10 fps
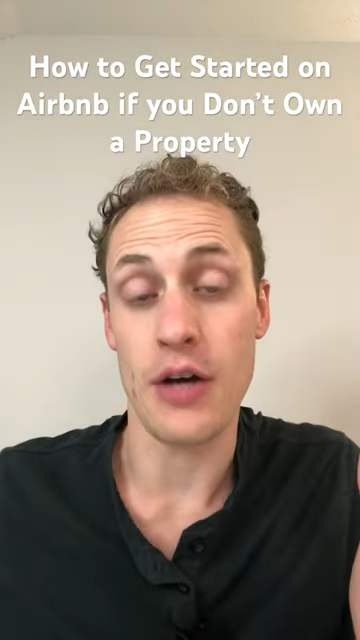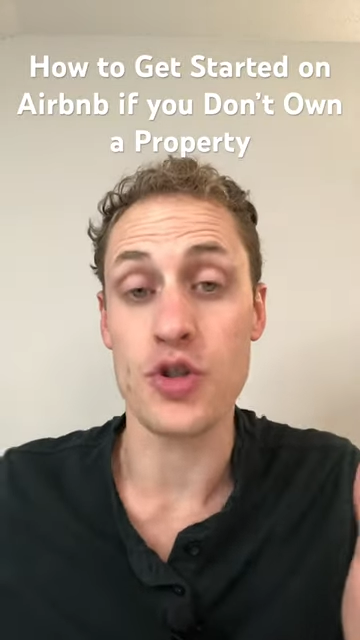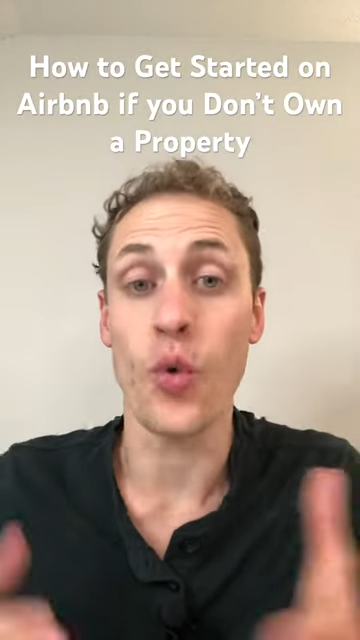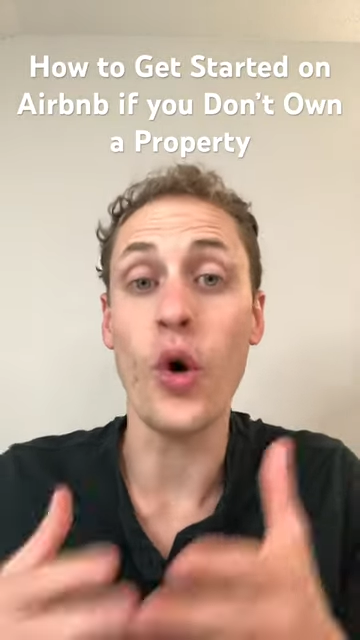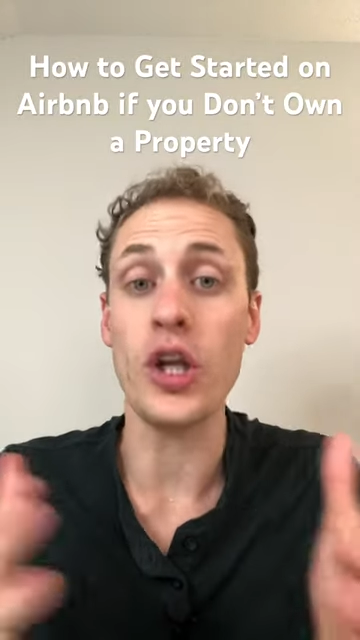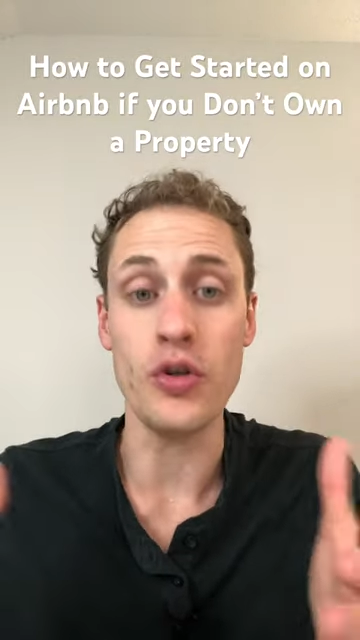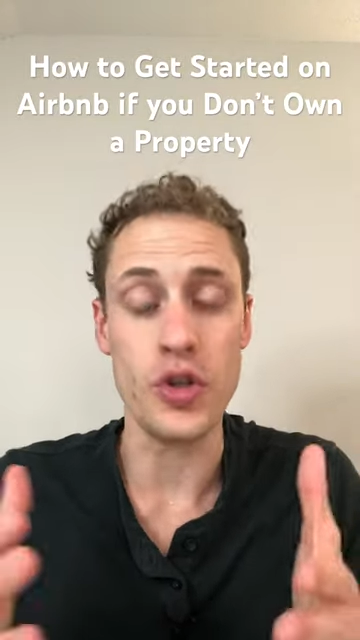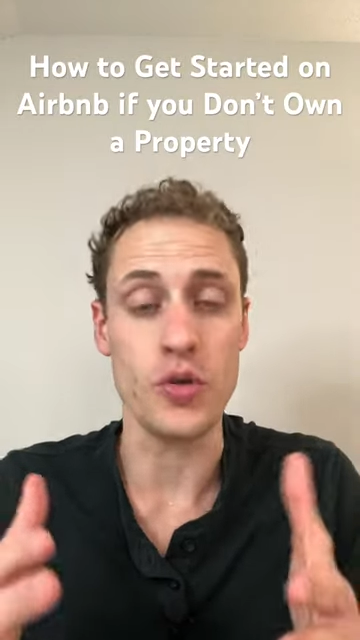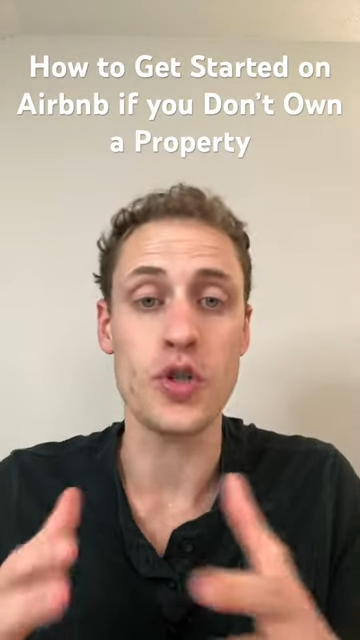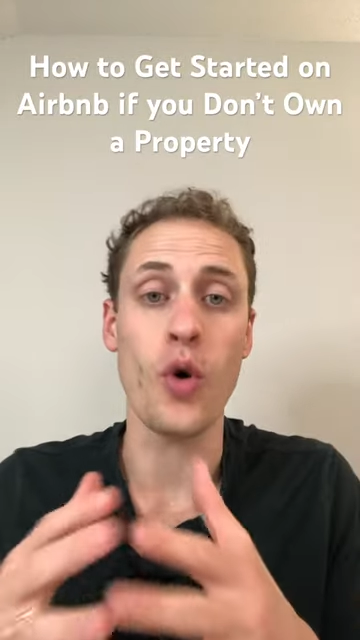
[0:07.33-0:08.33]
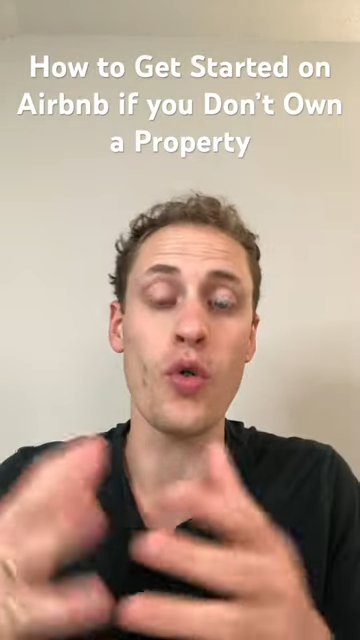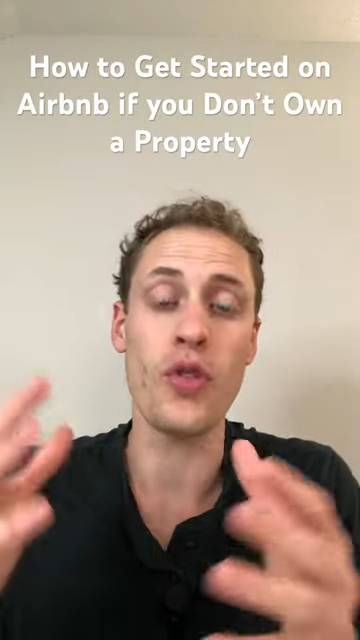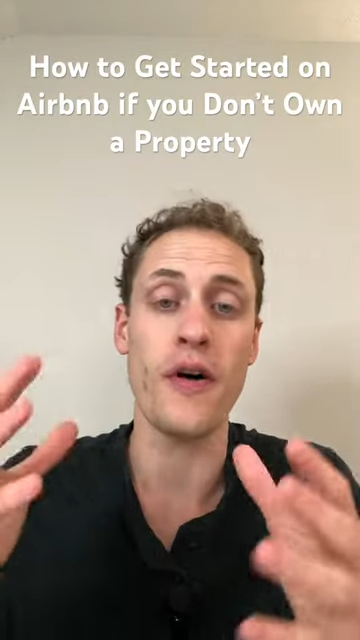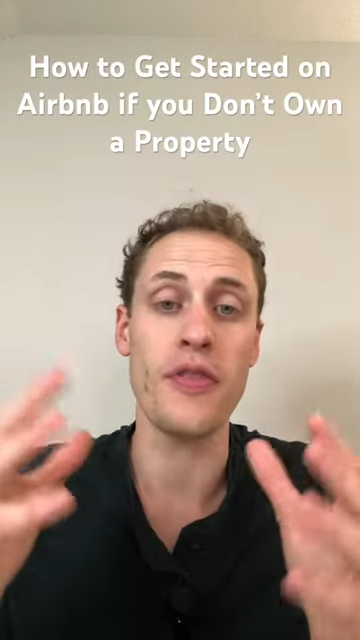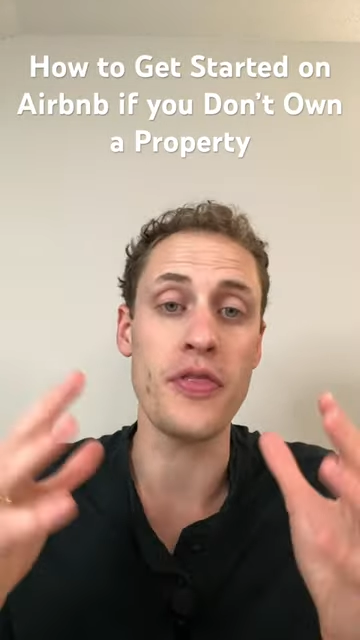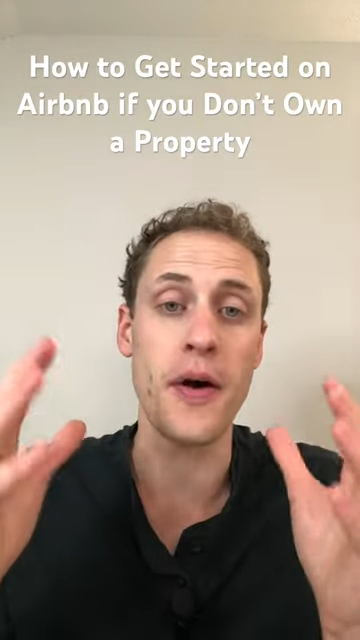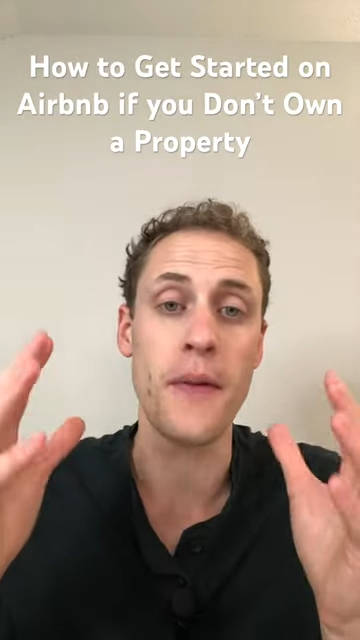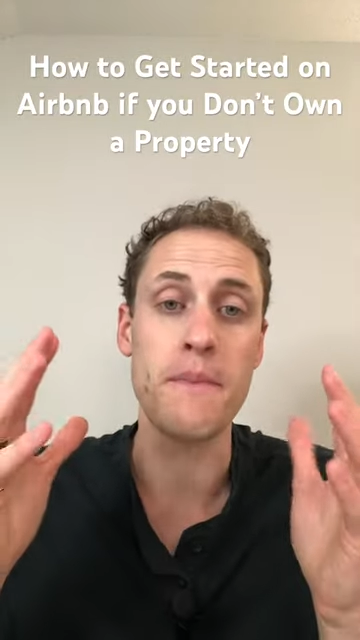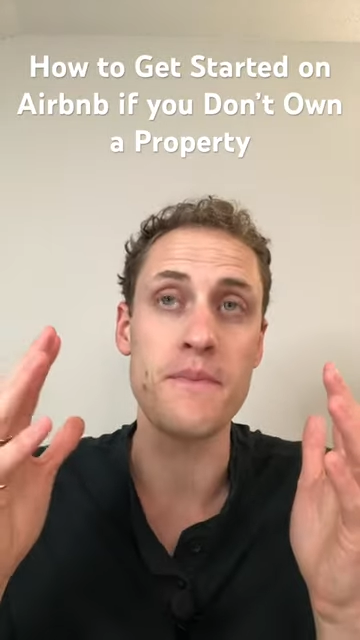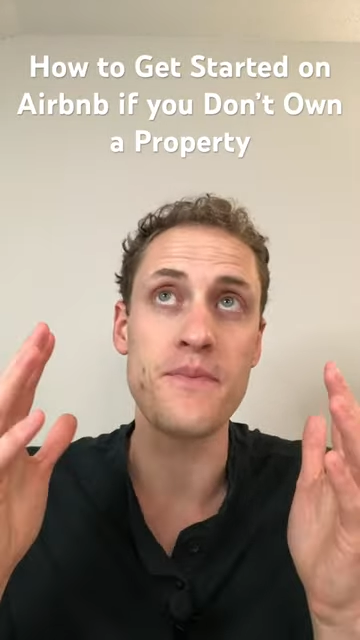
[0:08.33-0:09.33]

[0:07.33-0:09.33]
So what do you do? So the